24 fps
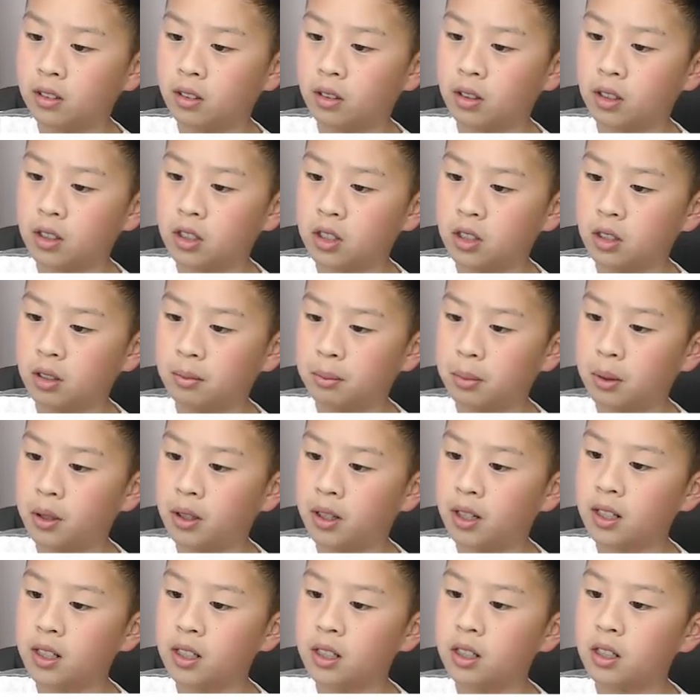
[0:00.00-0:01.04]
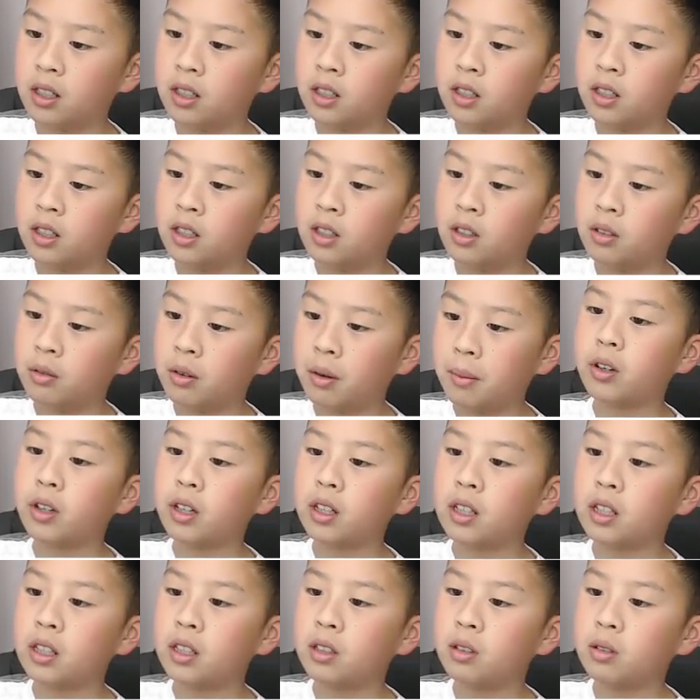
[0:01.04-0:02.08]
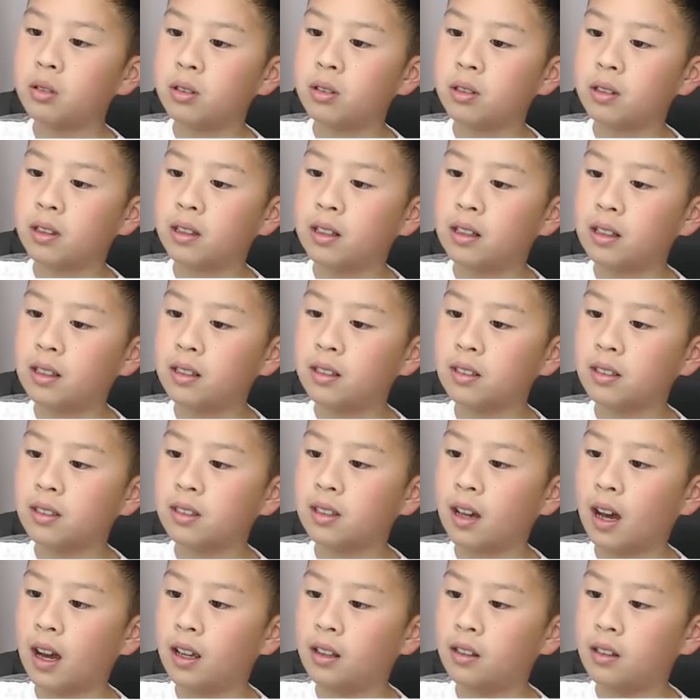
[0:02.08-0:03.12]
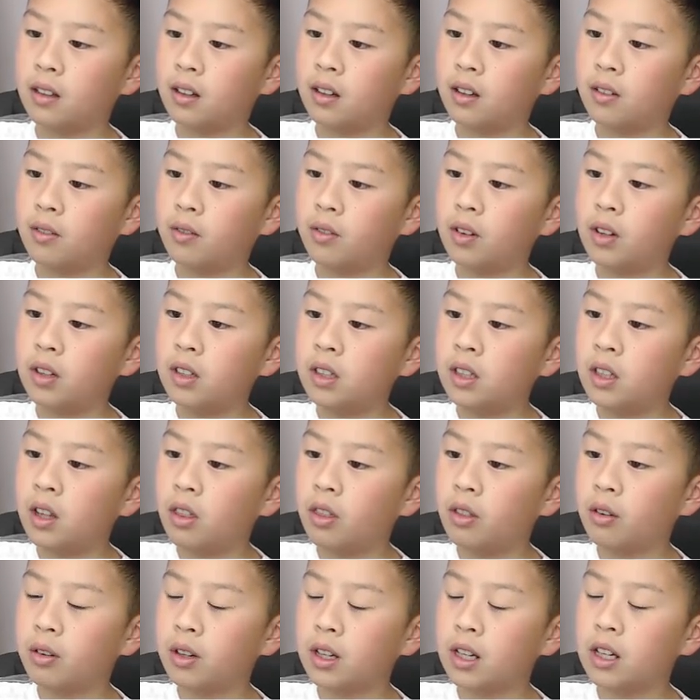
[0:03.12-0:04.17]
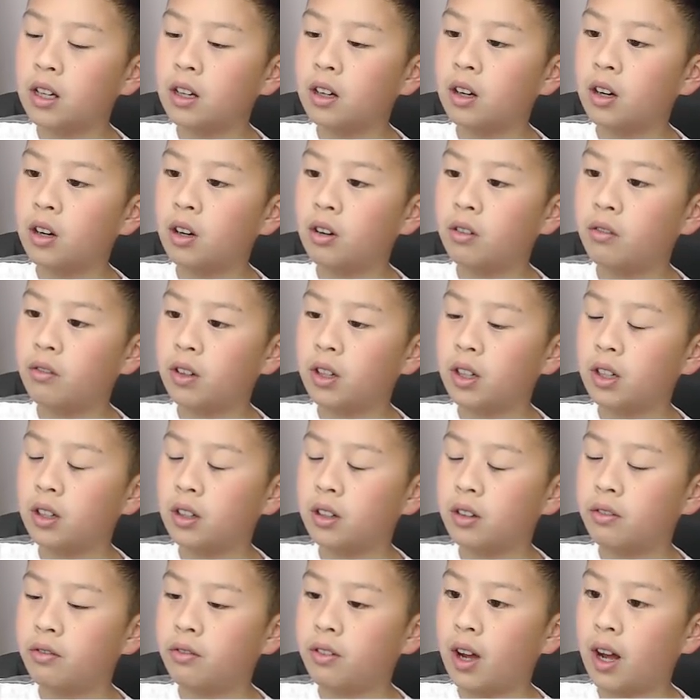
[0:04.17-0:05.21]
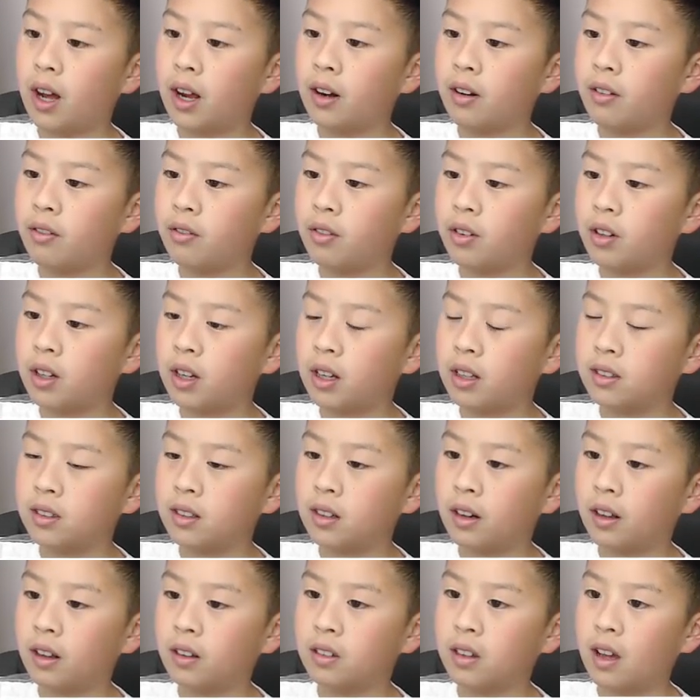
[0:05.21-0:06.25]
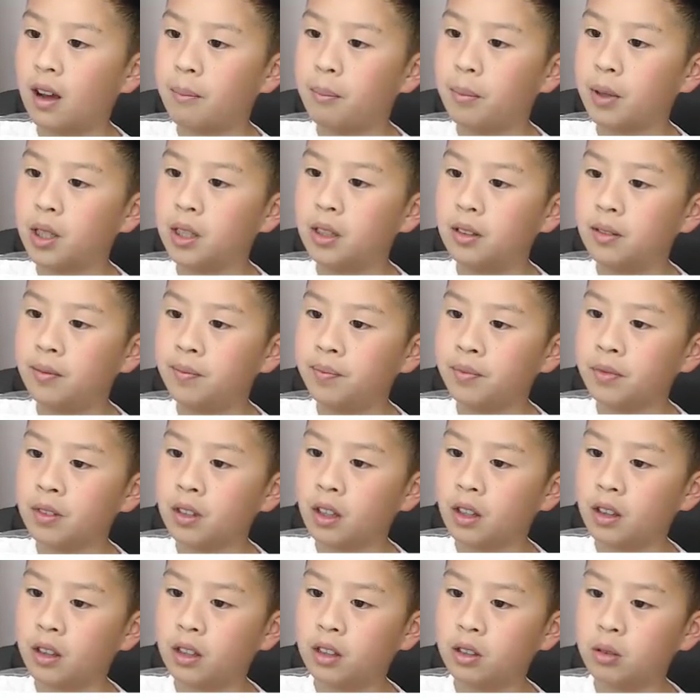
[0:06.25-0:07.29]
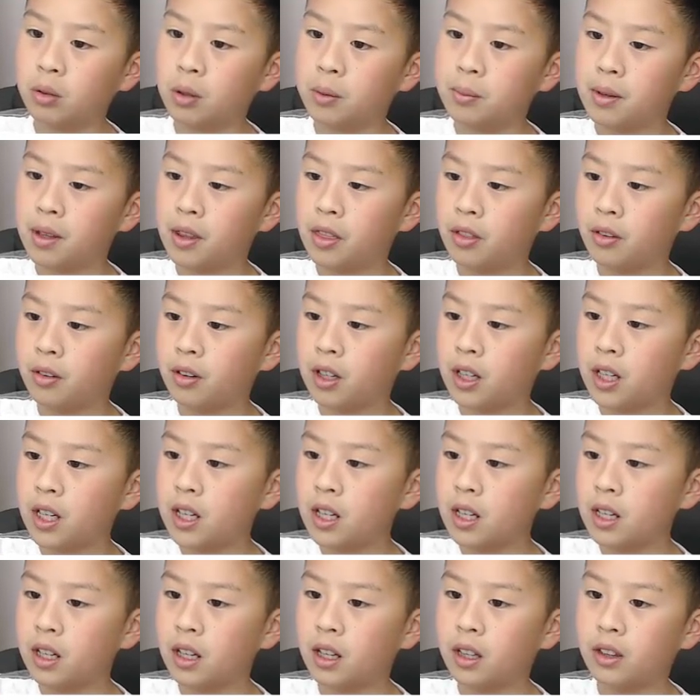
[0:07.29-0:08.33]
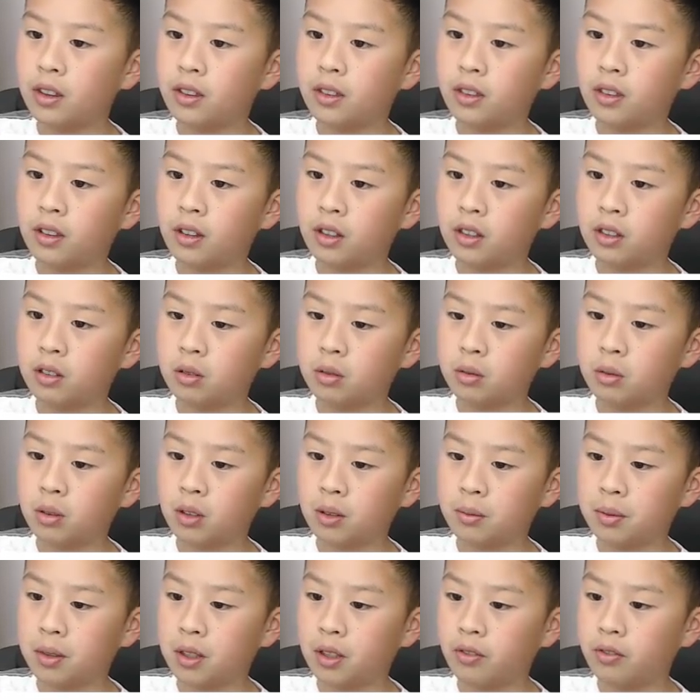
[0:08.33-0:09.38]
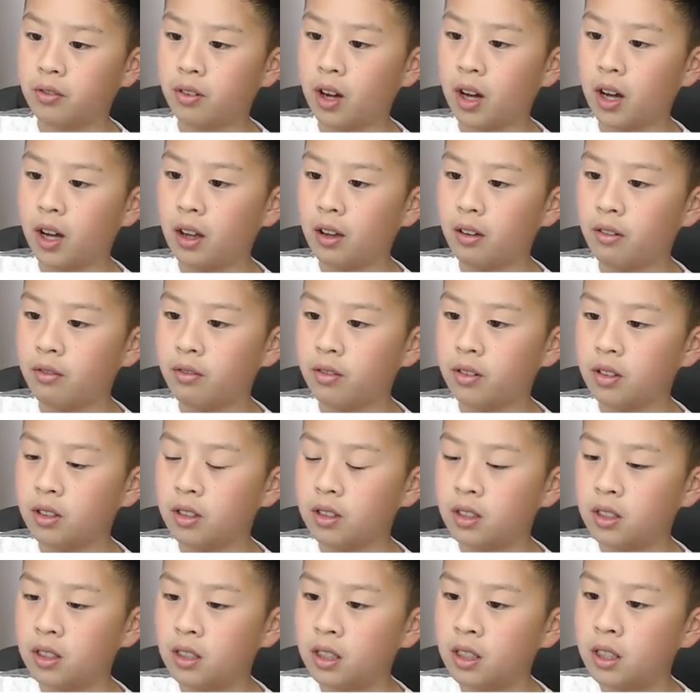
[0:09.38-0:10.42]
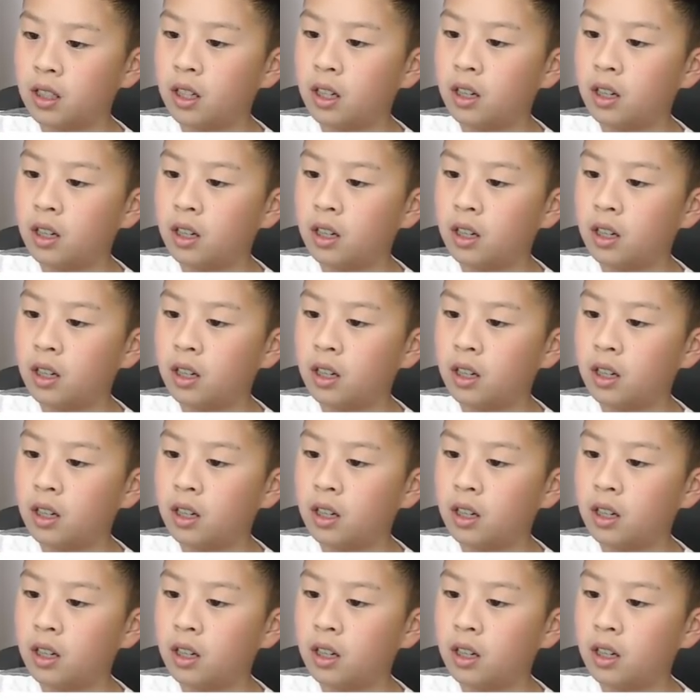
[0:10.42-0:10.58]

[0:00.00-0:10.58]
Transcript: Here's the original point. I'm going to use the disk size of 3/5 as an example. This would be 3 and this would be 5.